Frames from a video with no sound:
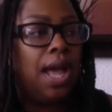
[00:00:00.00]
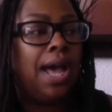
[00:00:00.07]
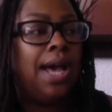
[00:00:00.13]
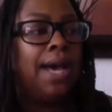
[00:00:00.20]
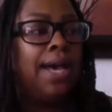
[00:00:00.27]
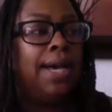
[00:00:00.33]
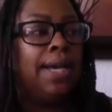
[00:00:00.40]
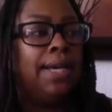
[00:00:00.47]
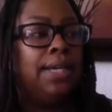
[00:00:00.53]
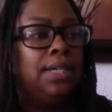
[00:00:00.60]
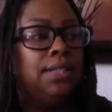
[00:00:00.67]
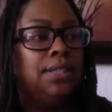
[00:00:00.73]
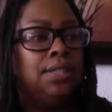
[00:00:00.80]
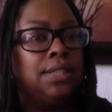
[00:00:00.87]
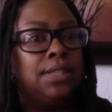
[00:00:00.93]

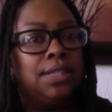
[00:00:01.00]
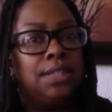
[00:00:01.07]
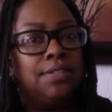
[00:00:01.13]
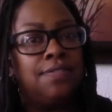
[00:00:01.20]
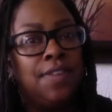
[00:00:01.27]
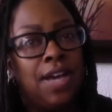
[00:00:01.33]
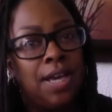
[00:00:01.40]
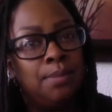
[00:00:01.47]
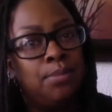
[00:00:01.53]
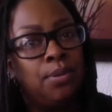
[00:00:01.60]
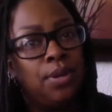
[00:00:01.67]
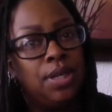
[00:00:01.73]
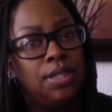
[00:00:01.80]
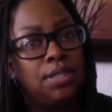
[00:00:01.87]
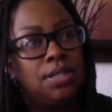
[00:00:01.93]
I looked at the fine
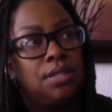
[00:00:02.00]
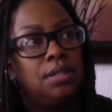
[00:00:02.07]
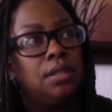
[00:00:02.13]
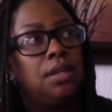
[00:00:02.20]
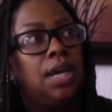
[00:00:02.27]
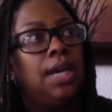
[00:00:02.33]
print.